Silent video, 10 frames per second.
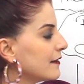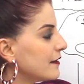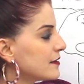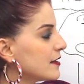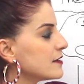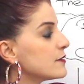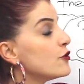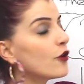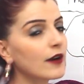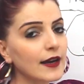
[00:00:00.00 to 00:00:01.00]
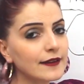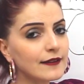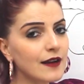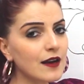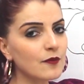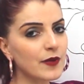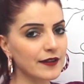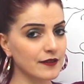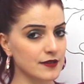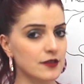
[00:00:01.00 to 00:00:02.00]
This is your idea,
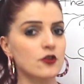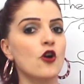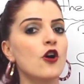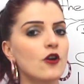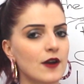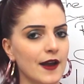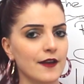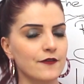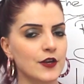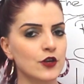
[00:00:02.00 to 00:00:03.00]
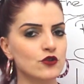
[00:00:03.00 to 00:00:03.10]
but this is her life.